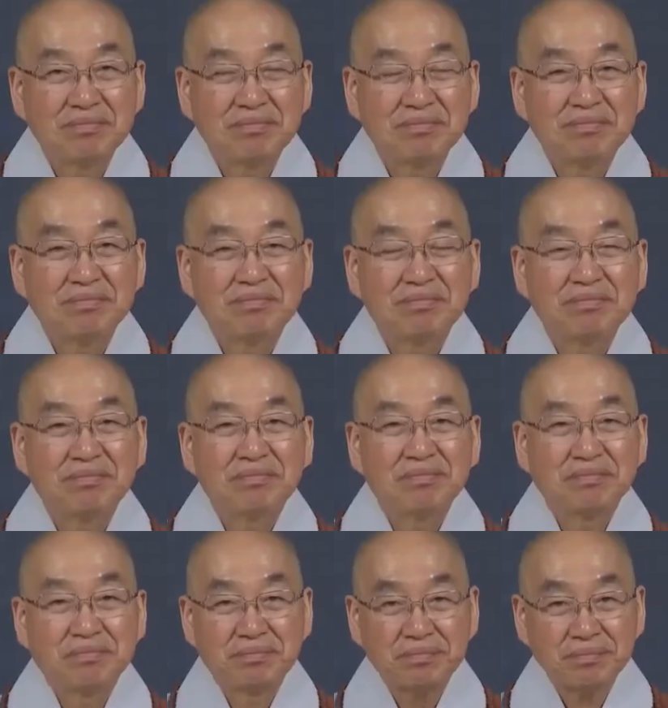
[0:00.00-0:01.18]

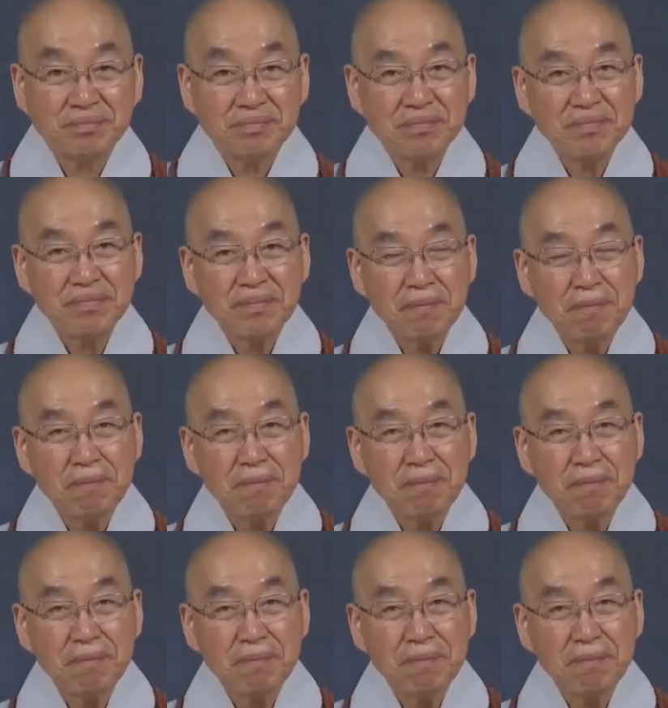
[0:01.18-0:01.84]
(silence)